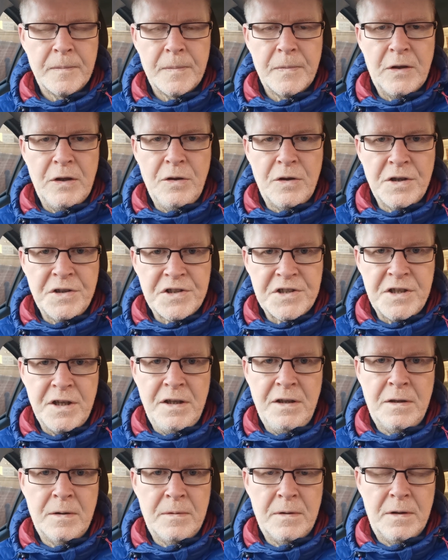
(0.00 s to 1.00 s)
you can
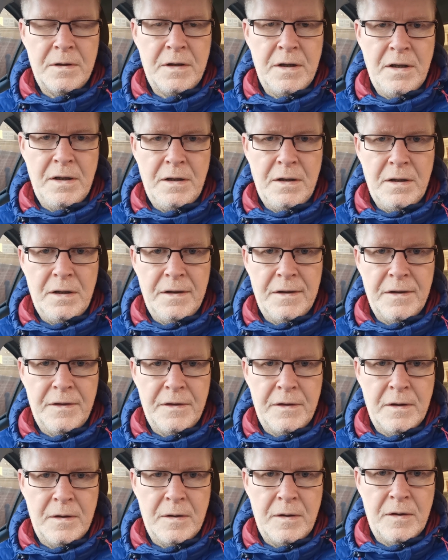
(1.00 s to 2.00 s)
see that the,
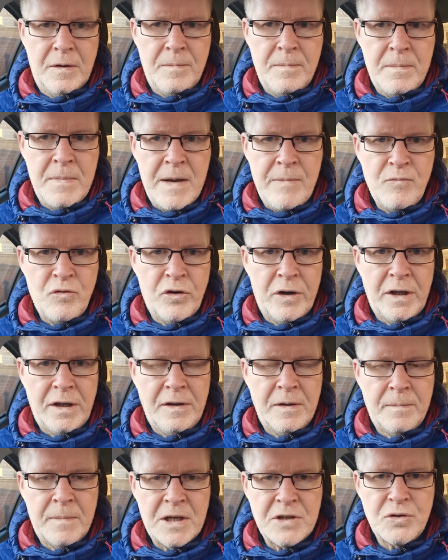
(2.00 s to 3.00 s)
the, the memory,
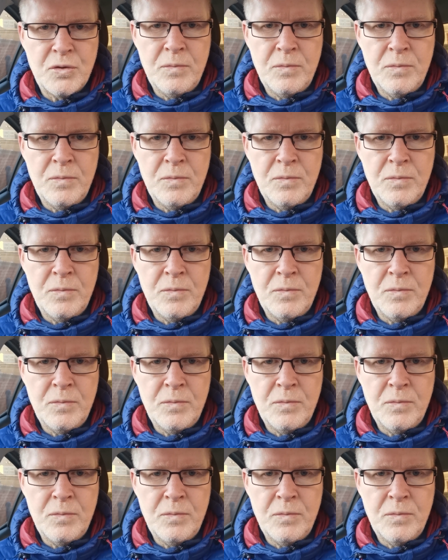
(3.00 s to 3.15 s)
the muscle